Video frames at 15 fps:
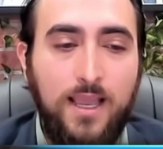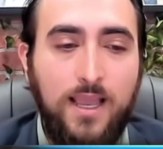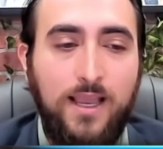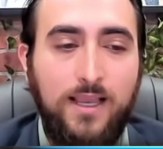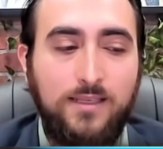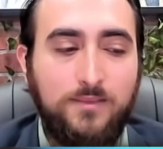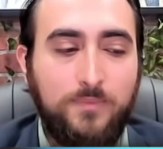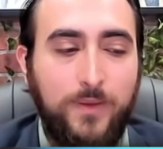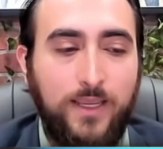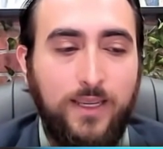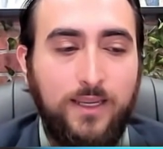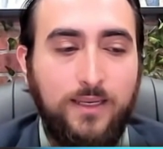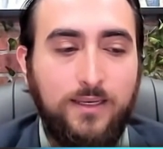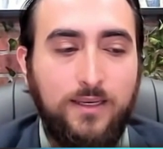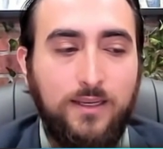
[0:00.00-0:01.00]
has
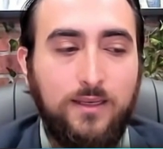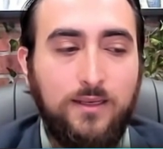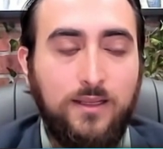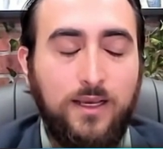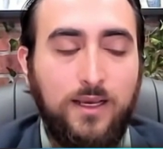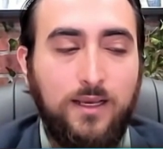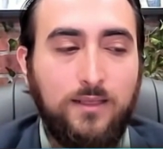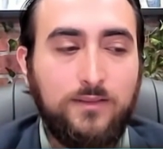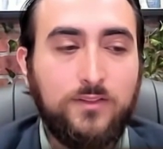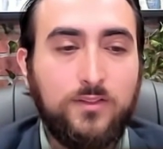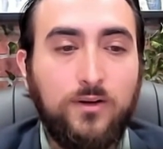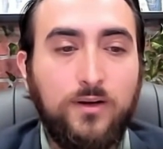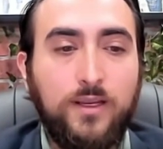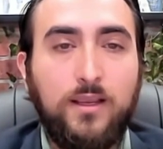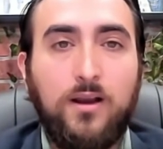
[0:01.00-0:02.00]
been uh,
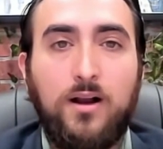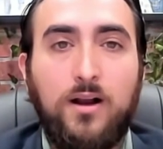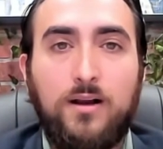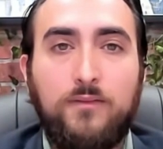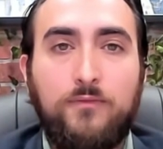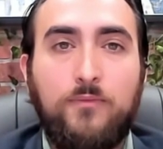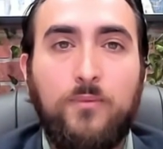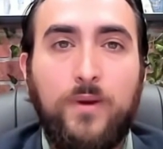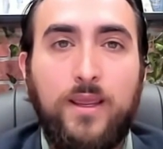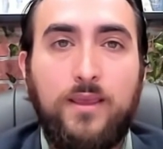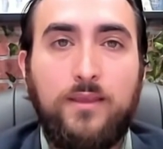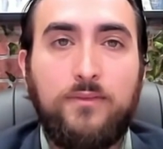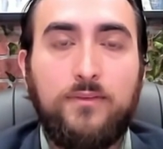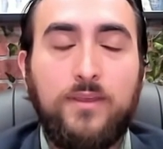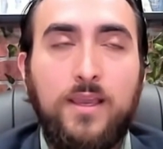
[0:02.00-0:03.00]
starting off
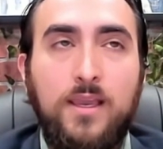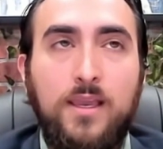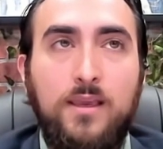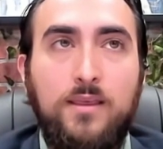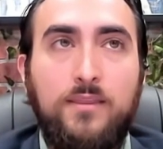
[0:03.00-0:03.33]
with